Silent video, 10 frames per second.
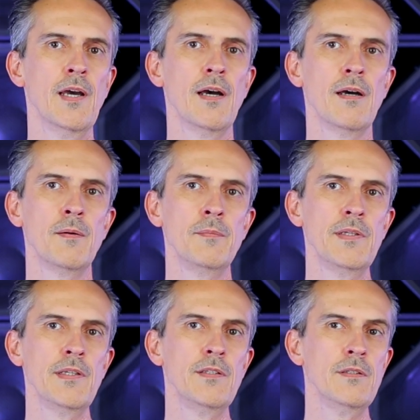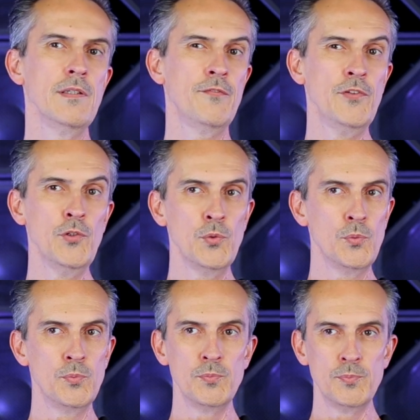Um, if
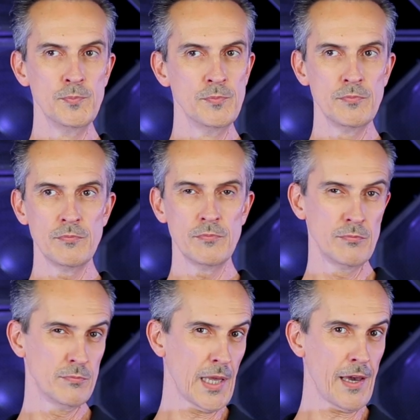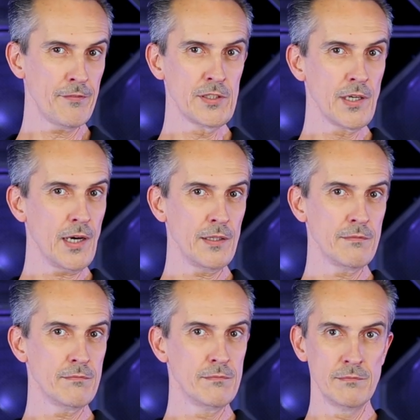you haven't got
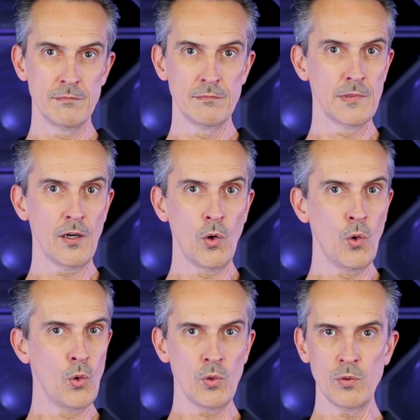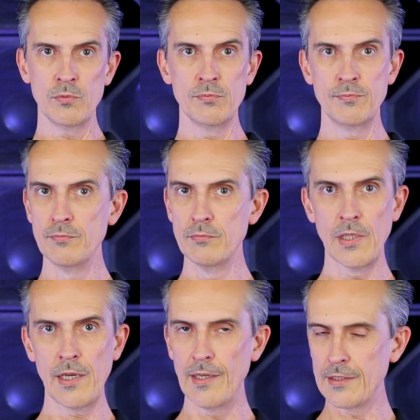a whole
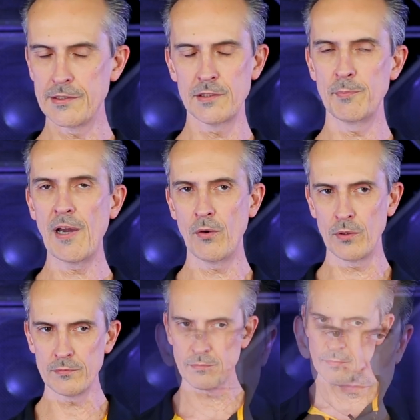lot of excess power,